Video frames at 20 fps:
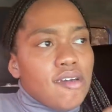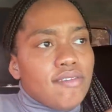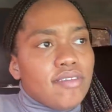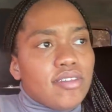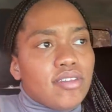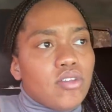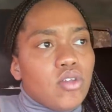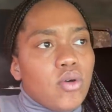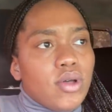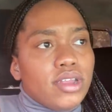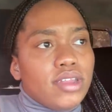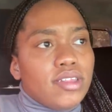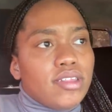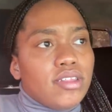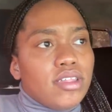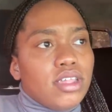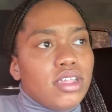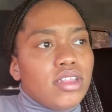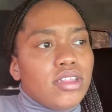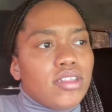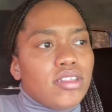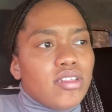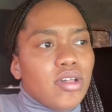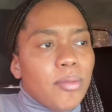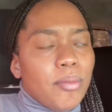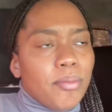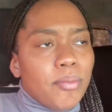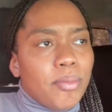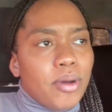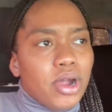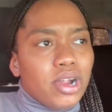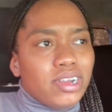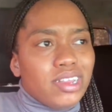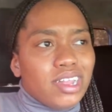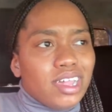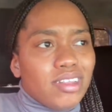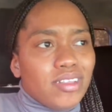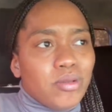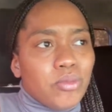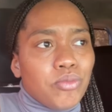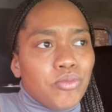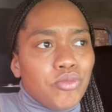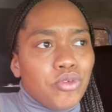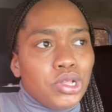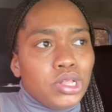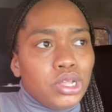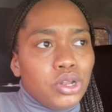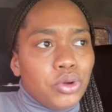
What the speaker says: snorts in some parts, like some really